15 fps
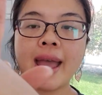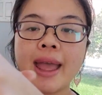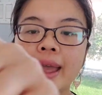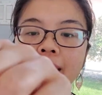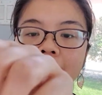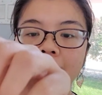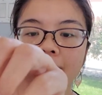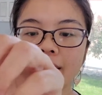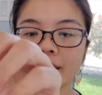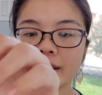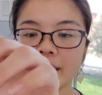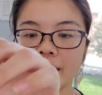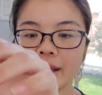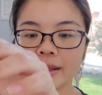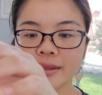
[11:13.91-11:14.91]

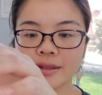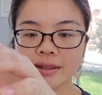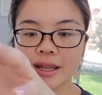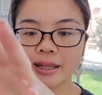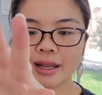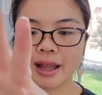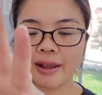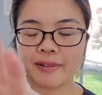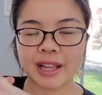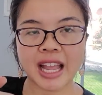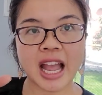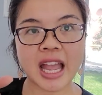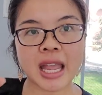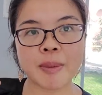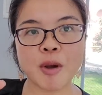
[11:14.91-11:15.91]
and it's it,
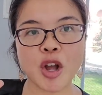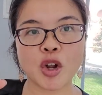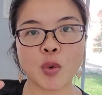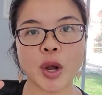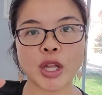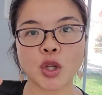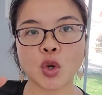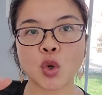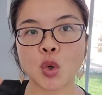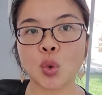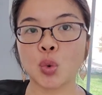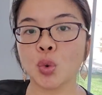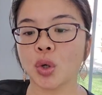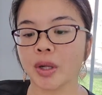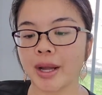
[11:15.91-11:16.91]
it came on quite
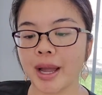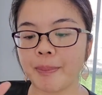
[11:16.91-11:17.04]
cool.